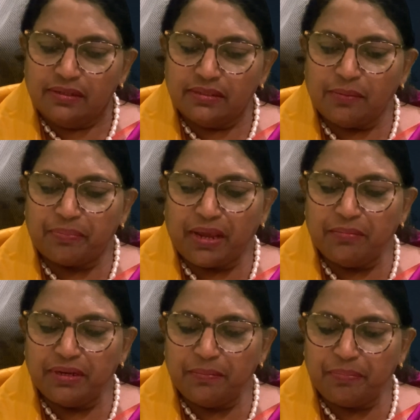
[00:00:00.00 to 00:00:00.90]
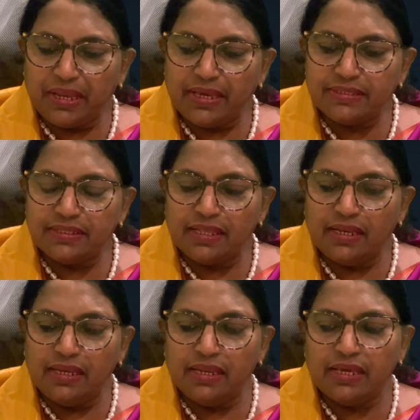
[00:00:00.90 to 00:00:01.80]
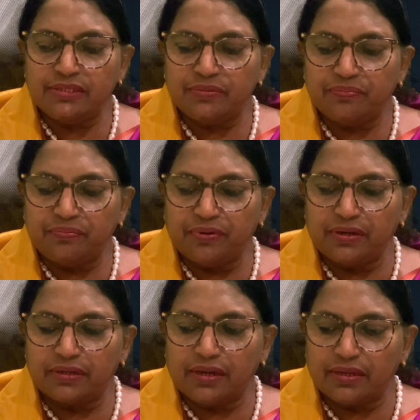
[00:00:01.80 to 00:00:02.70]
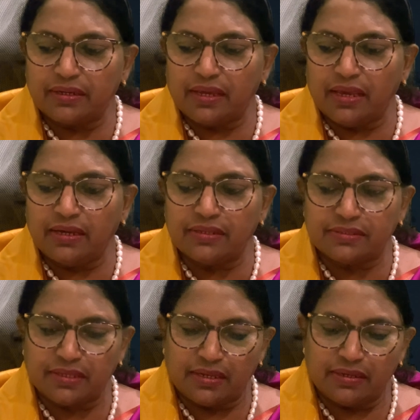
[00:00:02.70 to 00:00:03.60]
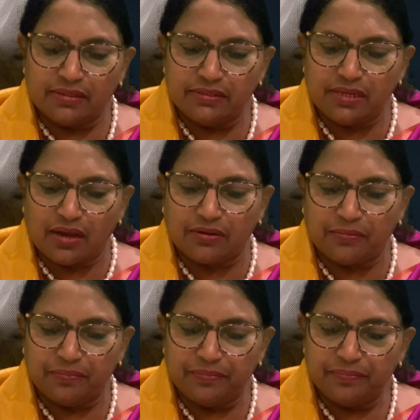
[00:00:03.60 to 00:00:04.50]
the primary place in the lineage for her youngest son, Jacob.